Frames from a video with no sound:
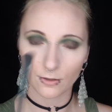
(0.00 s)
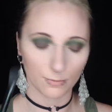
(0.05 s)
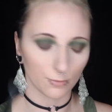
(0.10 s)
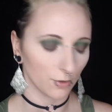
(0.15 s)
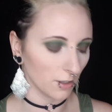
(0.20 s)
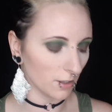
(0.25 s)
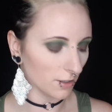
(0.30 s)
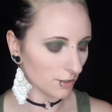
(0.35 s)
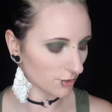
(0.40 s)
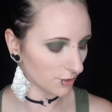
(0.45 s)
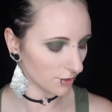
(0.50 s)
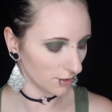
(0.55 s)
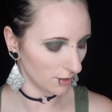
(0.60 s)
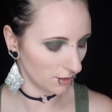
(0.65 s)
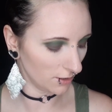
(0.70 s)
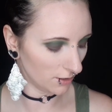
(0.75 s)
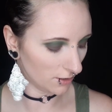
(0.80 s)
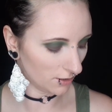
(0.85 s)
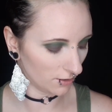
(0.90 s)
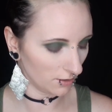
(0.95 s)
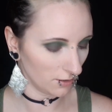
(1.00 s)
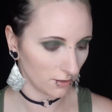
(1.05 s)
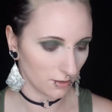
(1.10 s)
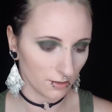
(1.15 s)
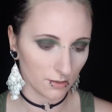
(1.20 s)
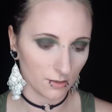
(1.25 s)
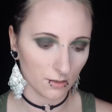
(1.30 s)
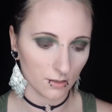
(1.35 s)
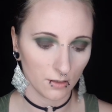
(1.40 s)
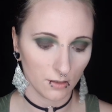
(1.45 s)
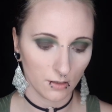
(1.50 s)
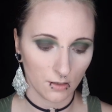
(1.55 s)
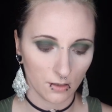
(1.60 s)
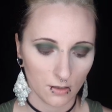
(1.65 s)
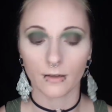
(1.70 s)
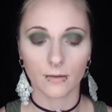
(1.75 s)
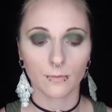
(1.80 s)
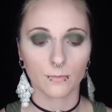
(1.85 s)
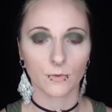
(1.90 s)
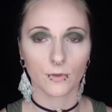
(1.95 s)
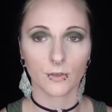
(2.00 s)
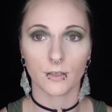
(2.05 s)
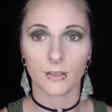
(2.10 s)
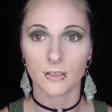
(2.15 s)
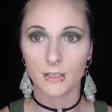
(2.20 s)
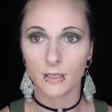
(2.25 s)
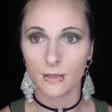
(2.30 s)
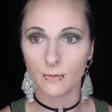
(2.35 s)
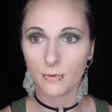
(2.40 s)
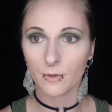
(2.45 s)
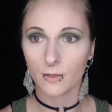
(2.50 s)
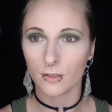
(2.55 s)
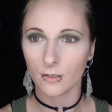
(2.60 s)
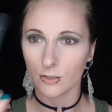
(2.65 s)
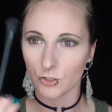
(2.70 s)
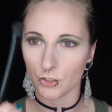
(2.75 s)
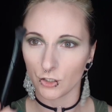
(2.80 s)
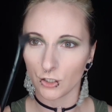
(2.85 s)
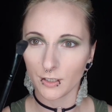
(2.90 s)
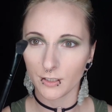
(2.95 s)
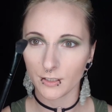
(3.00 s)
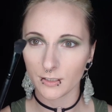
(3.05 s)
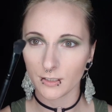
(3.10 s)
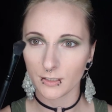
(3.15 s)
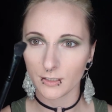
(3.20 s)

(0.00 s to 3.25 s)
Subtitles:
brush. I'm going to dip just the